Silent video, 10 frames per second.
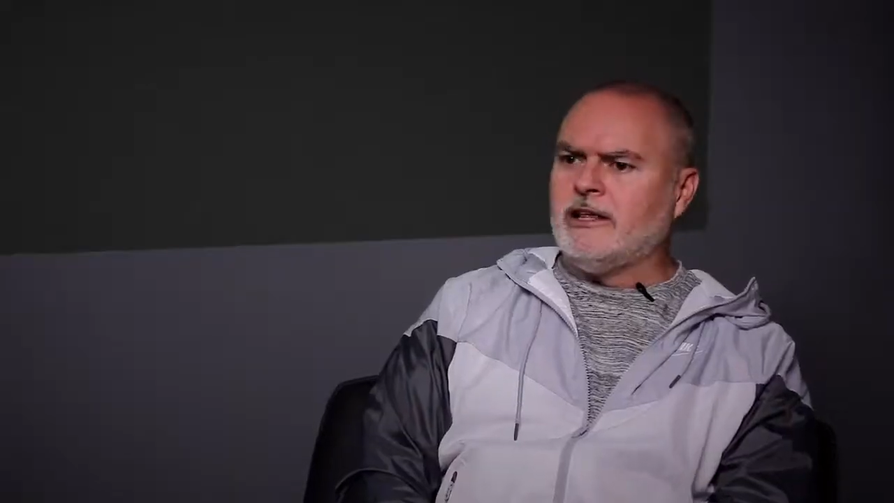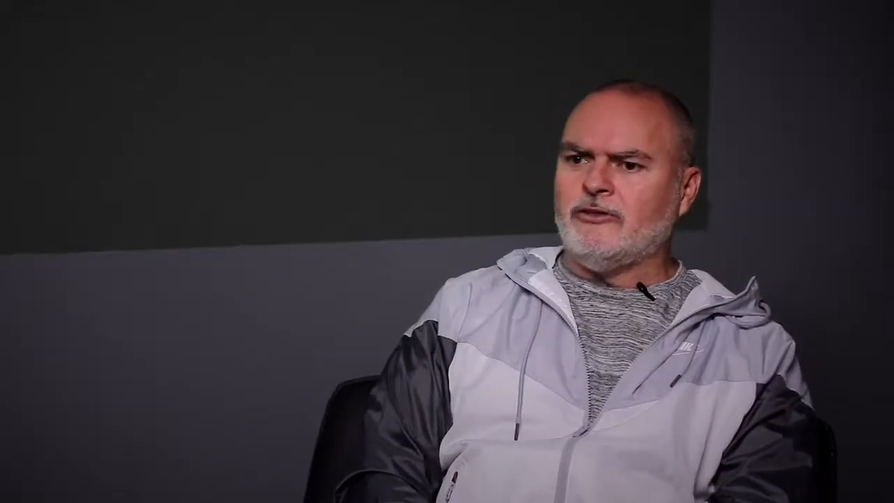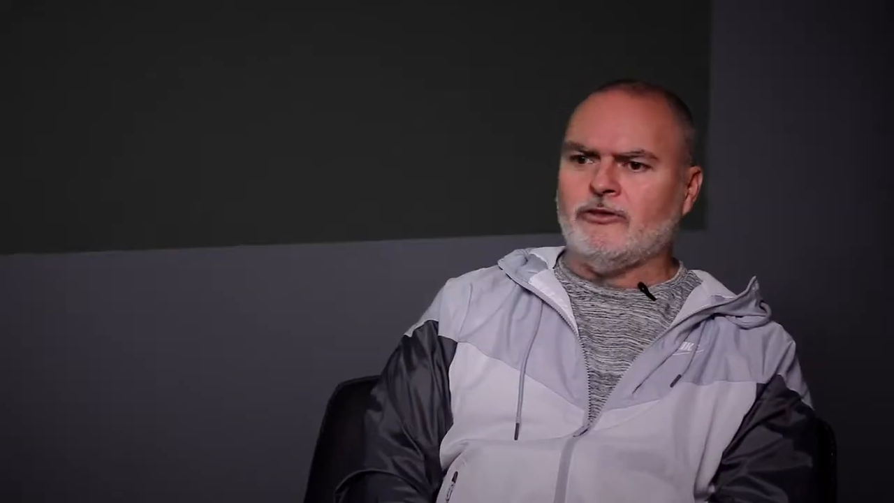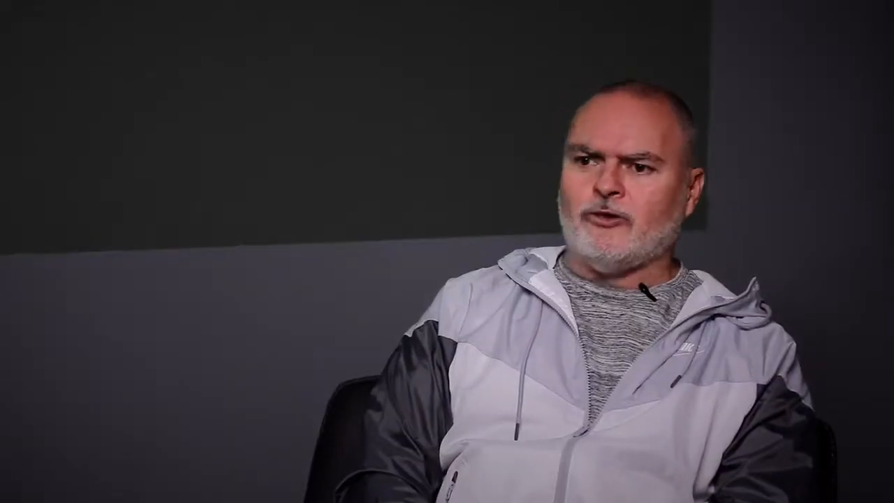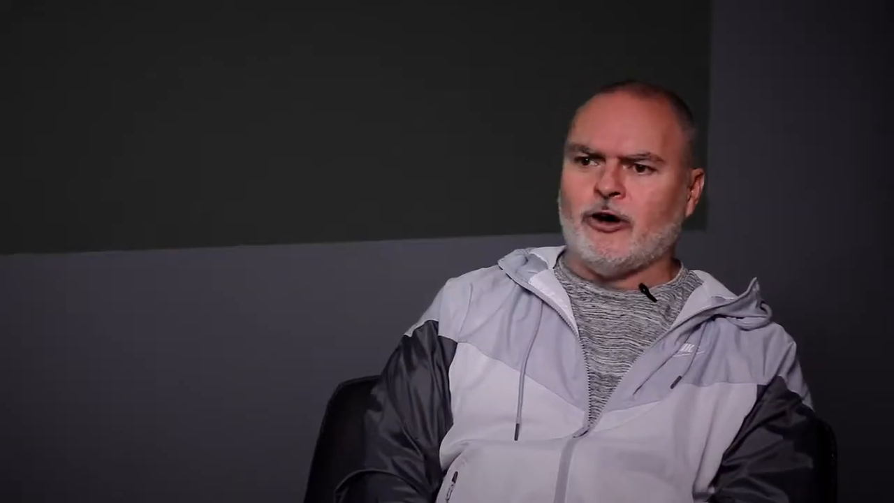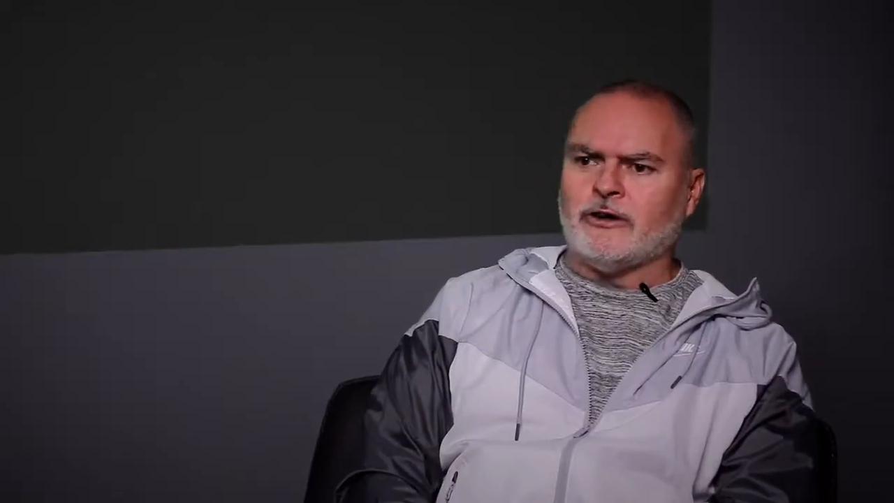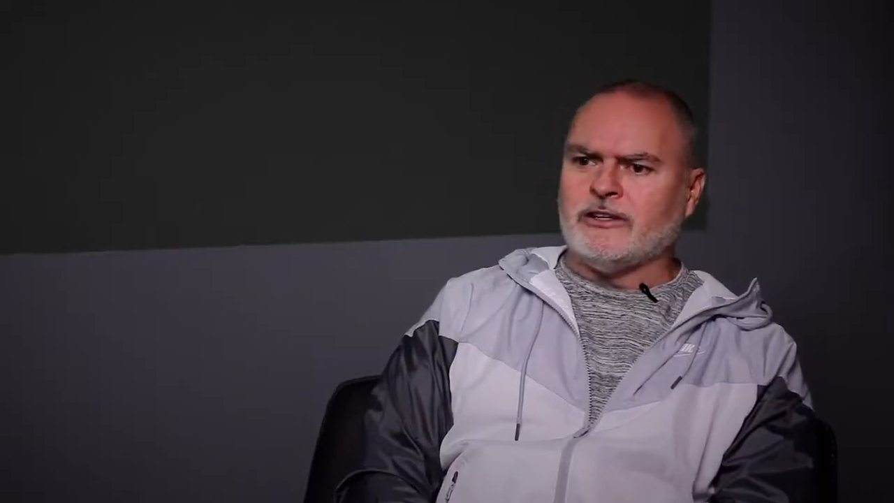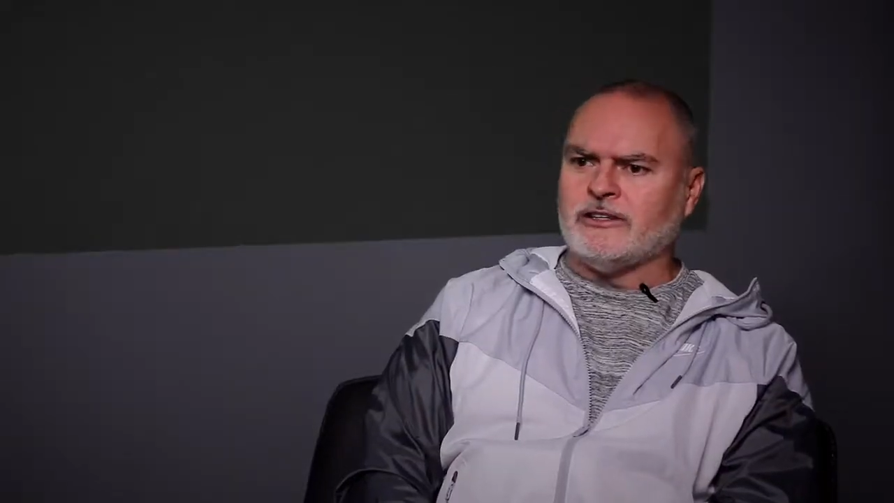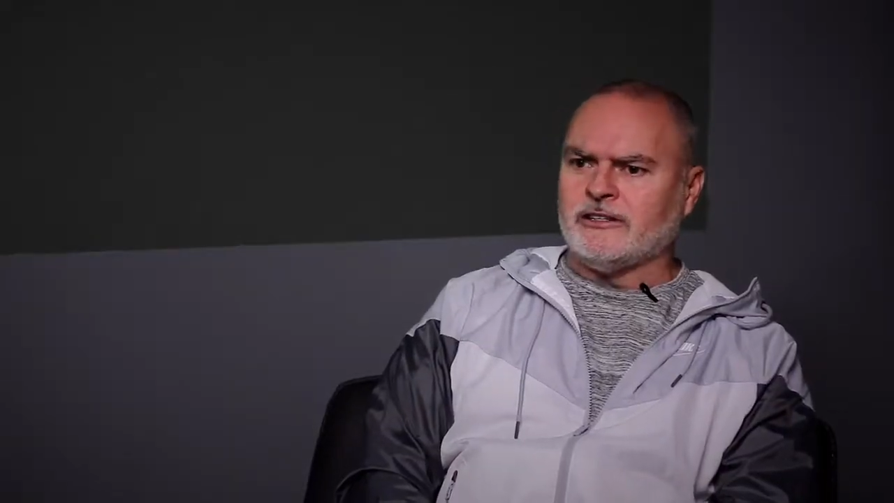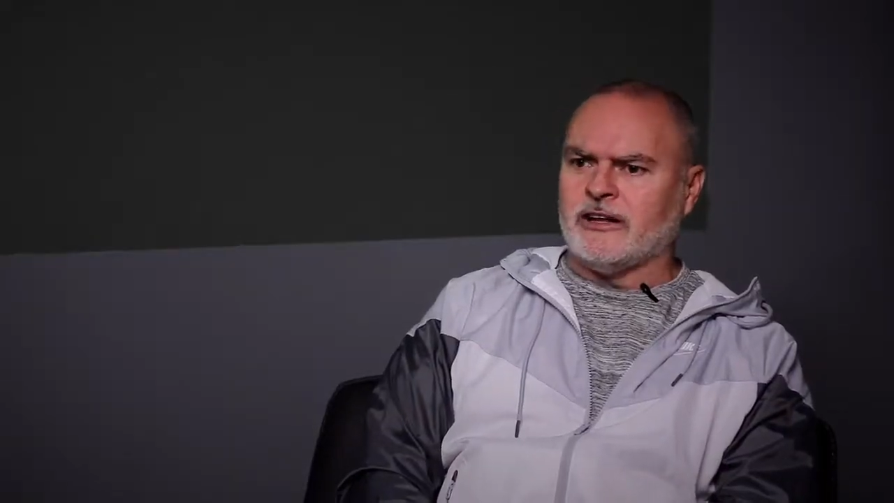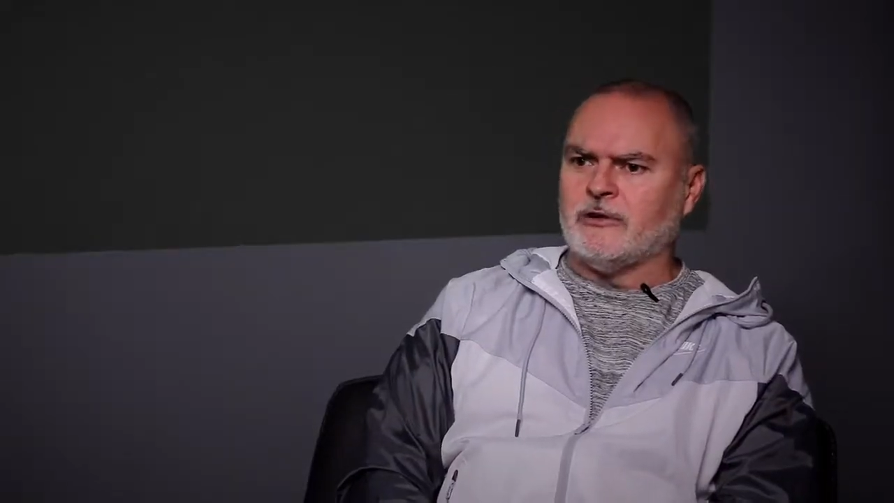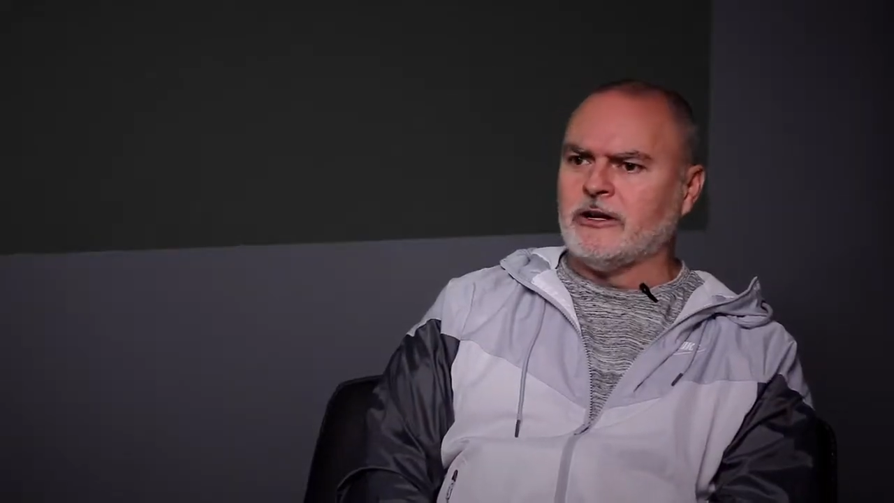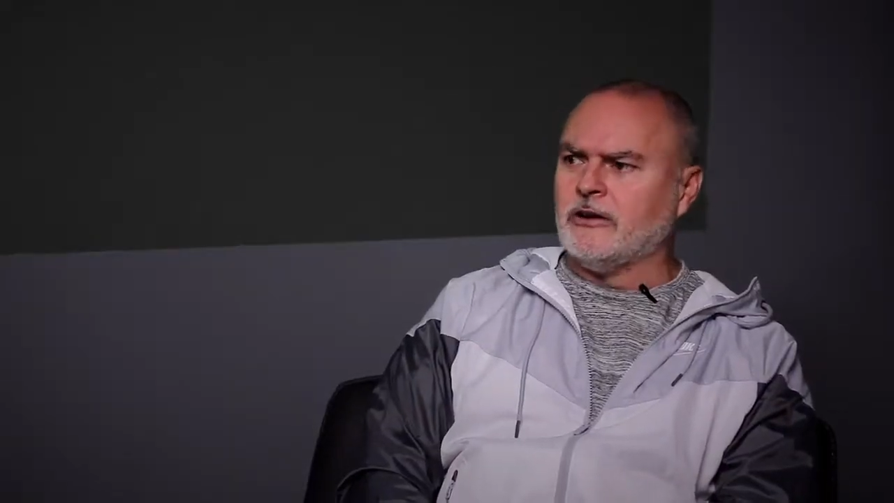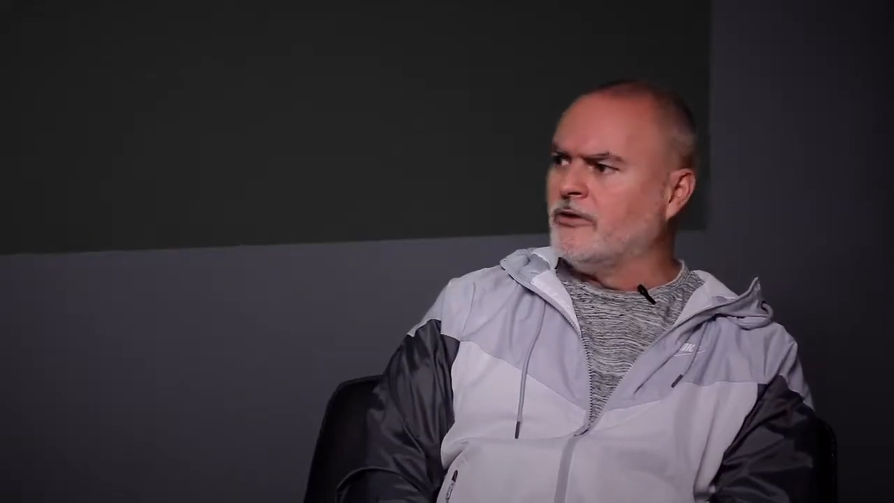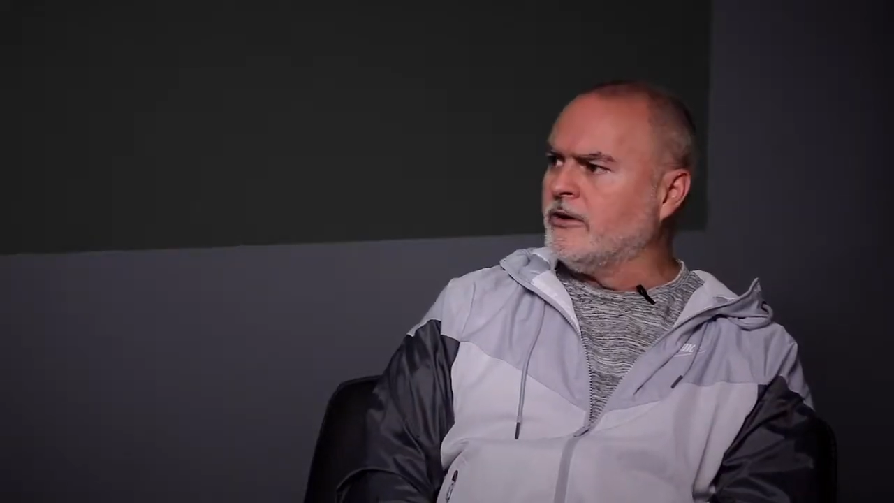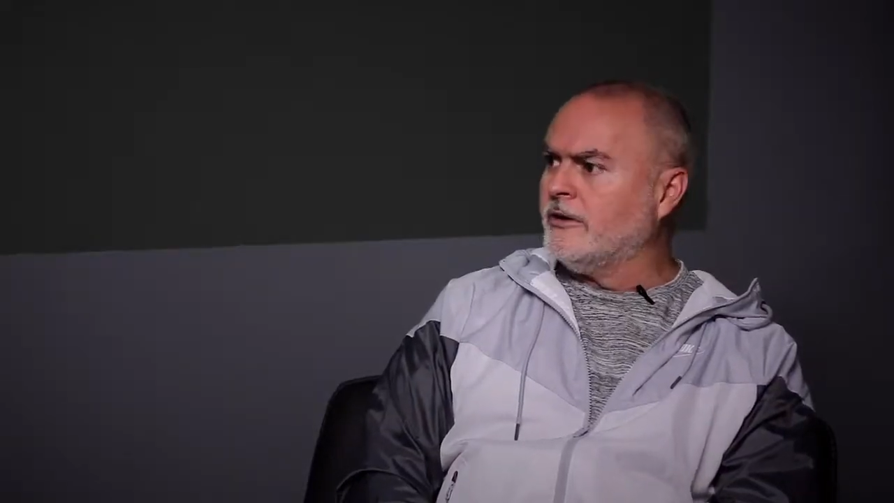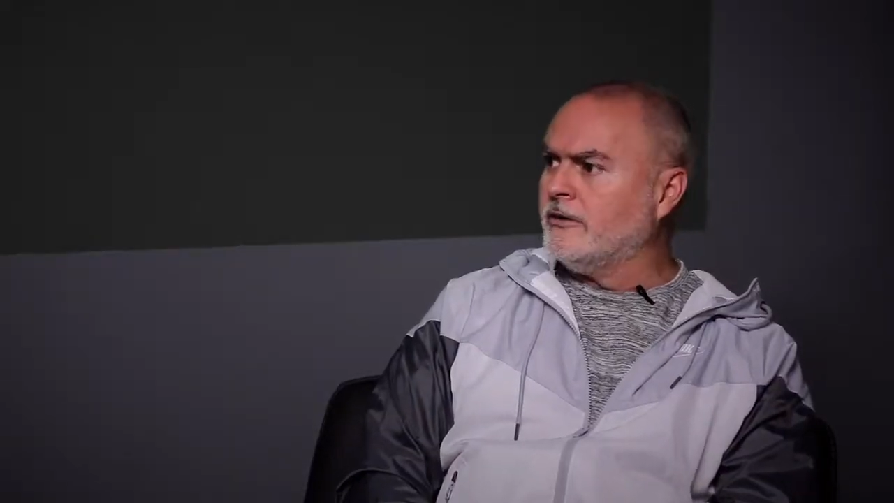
that you've got, he said it's going to be different.